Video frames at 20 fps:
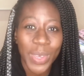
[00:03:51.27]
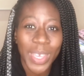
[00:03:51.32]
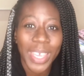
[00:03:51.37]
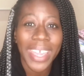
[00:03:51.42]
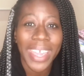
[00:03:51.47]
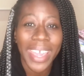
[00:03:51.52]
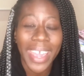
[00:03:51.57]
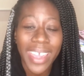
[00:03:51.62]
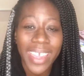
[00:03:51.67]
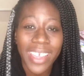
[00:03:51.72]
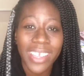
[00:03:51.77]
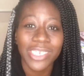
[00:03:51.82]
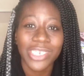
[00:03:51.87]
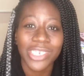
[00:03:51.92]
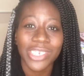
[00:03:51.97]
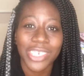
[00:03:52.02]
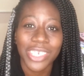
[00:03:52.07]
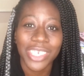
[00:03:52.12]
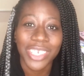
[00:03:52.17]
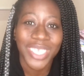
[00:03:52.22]

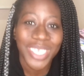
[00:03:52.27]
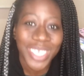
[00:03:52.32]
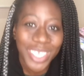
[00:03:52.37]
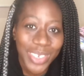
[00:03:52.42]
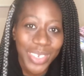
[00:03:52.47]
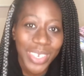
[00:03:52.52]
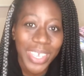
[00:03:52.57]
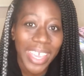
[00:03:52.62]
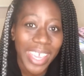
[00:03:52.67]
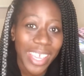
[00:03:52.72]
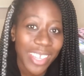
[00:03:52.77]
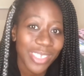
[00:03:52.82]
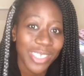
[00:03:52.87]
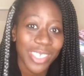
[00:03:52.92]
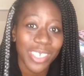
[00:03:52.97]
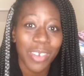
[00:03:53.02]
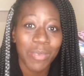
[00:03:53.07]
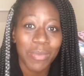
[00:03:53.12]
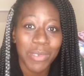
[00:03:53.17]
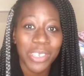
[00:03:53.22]
engage. You need to engage the
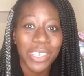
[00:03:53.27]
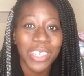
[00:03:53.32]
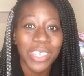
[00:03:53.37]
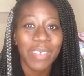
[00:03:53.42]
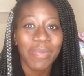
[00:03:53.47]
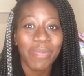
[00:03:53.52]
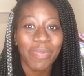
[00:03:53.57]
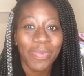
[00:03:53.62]
community.